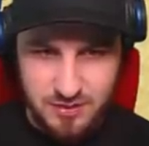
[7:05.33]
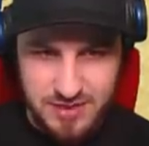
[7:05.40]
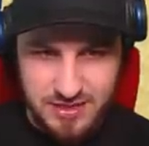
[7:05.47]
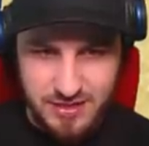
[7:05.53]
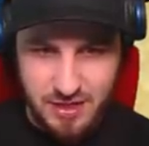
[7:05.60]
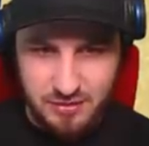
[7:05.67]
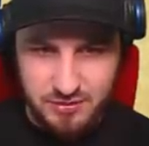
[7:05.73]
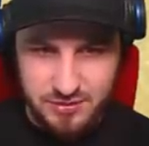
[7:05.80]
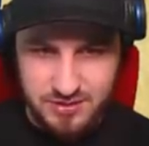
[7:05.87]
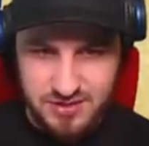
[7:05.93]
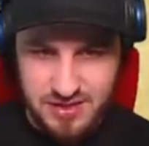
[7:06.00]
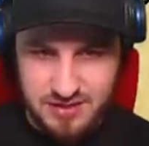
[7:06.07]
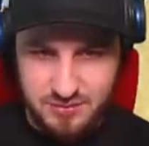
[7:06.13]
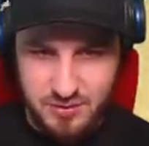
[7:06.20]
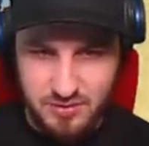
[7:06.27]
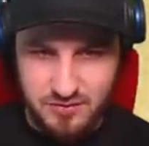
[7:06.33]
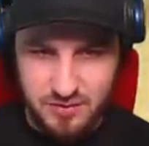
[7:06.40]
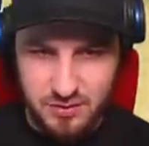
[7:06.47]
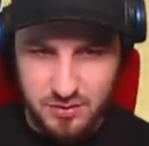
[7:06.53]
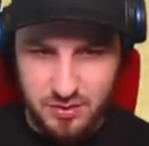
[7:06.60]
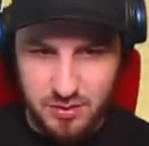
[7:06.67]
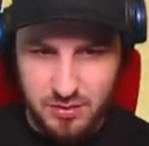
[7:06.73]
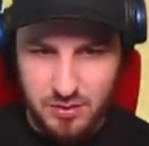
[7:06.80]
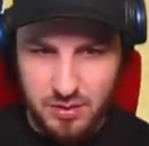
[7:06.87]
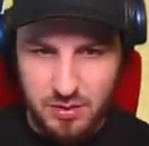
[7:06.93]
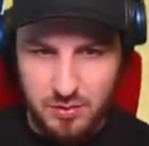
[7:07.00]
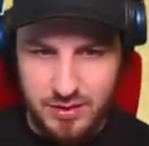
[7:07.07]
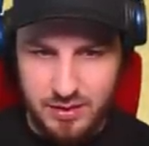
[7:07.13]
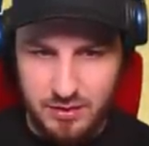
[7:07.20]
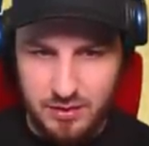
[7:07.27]
Oh, there you go. You're starting to move. Okay, I
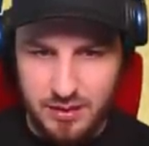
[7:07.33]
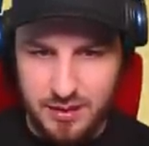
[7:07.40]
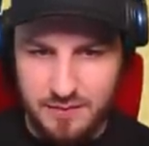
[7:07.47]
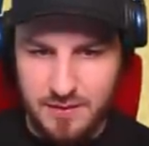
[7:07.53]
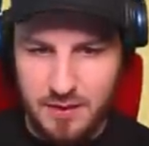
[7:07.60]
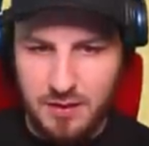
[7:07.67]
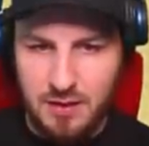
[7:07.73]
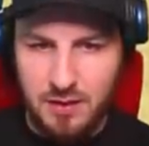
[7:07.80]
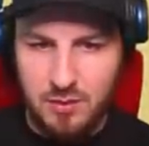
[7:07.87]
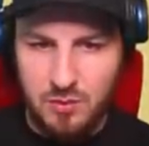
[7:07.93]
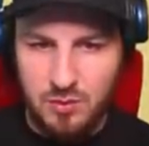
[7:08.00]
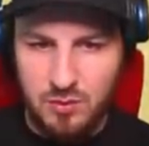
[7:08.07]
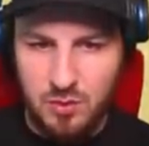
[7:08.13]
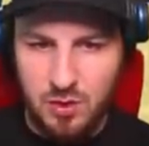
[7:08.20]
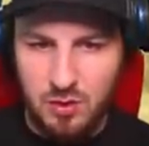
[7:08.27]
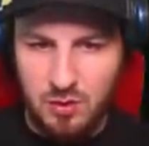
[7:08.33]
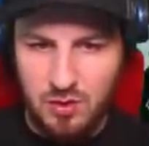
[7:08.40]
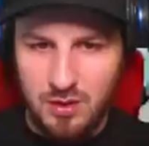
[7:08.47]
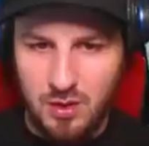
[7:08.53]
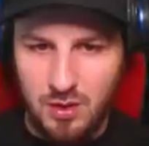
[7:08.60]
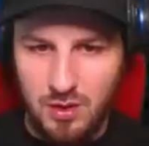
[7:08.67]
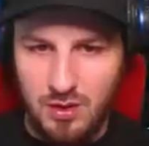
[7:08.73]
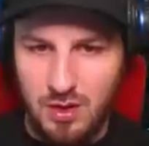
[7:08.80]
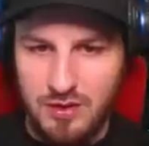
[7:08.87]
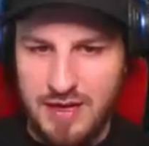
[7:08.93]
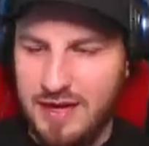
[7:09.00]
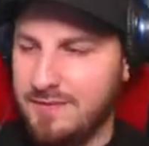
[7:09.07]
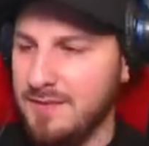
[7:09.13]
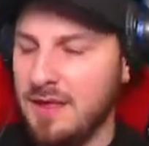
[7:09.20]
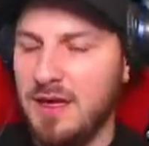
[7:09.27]
move. Oh, wait, okay. Oh, it's hard to get in line. Oh,
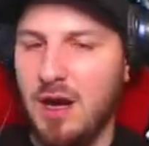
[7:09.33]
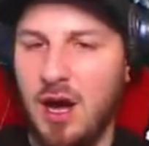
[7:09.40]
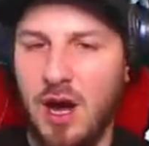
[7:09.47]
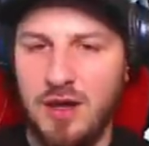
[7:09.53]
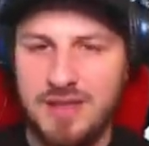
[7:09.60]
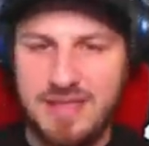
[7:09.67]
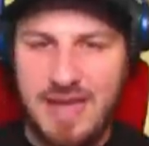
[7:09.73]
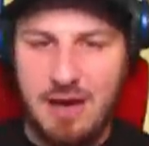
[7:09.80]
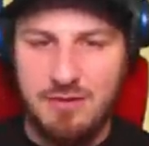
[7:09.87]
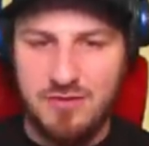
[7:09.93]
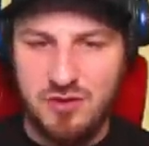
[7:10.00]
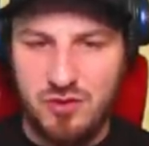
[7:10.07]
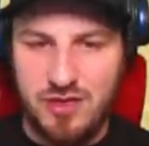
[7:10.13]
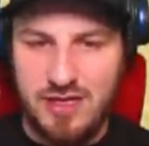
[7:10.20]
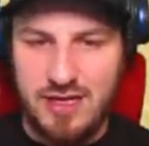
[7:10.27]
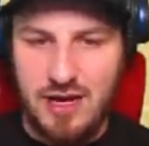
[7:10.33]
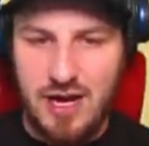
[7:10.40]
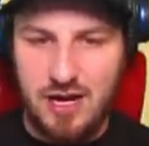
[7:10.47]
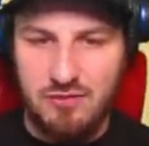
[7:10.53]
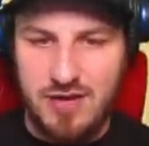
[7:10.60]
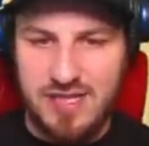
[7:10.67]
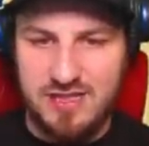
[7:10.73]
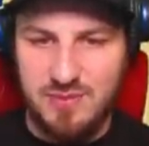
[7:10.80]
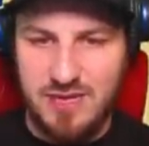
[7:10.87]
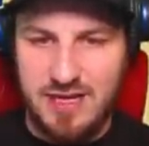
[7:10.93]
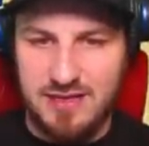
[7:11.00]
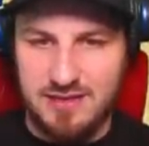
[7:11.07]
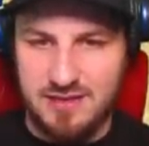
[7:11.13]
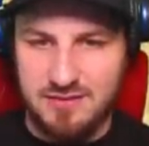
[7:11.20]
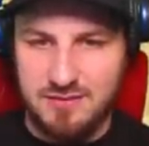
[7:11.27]
okay. On the count of three, our race
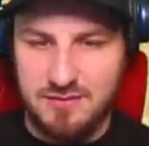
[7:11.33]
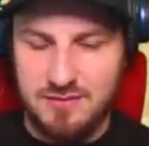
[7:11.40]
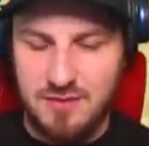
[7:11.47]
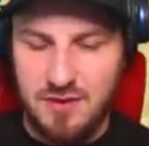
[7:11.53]
begins.